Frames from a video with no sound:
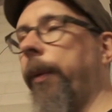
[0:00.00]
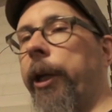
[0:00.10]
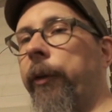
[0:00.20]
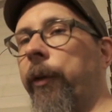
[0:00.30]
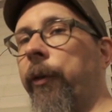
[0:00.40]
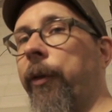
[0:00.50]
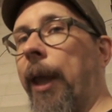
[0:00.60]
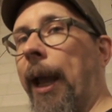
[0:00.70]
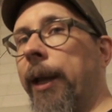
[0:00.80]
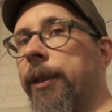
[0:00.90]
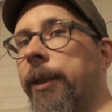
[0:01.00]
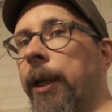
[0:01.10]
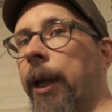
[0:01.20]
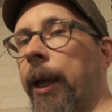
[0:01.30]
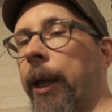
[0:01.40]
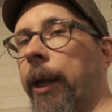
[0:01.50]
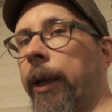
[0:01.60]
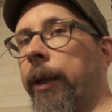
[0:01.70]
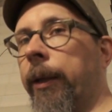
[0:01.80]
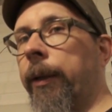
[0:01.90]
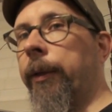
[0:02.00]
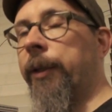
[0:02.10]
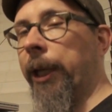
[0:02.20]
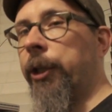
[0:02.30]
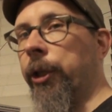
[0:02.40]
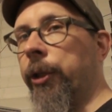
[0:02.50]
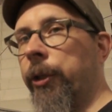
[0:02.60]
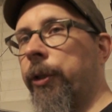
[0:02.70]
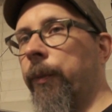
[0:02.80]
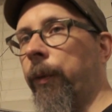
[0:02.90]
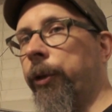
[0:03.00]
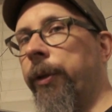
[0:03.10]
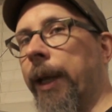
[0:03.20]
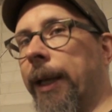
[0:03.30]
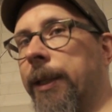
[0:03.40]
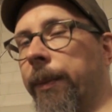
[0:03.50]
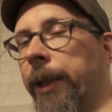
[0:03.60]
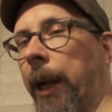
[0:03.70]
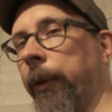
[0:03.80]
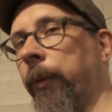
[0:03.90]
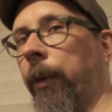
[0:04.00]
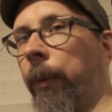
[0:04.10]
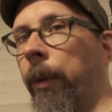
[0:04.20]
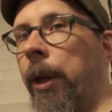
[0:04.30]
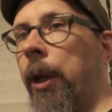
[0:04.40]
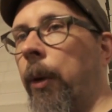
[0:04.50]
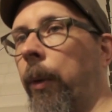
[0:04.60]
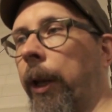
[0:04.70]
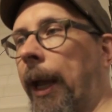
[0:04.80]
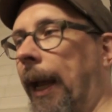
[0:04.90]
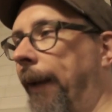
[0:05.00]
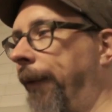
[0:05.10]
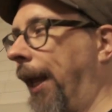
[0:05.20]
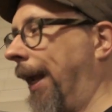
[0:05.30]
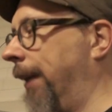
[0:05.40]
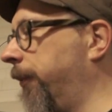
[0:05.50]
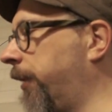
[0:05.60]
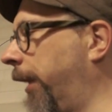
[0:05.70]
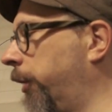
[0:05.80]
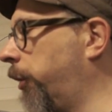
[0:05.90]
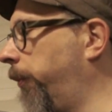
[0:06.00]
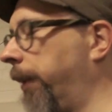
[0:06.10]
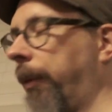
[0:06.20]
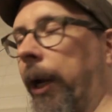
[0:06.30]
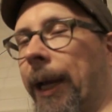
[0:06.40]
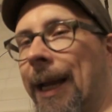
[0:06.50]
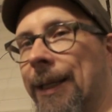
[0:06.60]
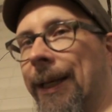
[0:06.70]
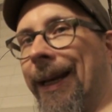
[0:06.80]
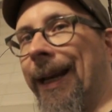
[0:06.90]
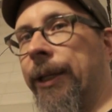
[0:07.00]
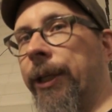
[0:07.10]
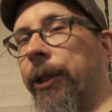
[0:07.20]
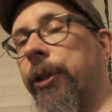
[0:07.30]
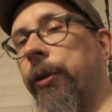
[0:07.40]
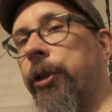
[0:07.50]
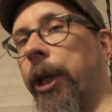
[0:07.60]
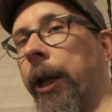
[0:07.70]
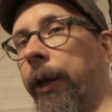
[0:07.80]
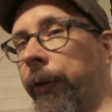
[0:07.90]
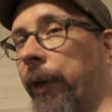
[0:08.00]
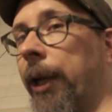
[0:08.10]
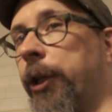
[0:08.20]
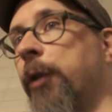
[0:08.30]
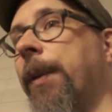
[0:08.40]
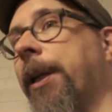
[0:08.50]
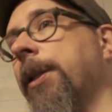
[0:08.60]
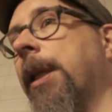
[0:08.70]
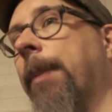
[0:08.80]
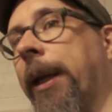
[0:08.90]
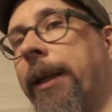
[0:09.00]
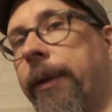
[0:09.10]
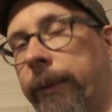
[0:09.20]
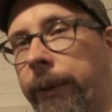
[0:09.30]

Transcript: of the reasons that uh, stations will do that sometimes, will will have an A M station rebroadcast on an H D two channel, is not just because they might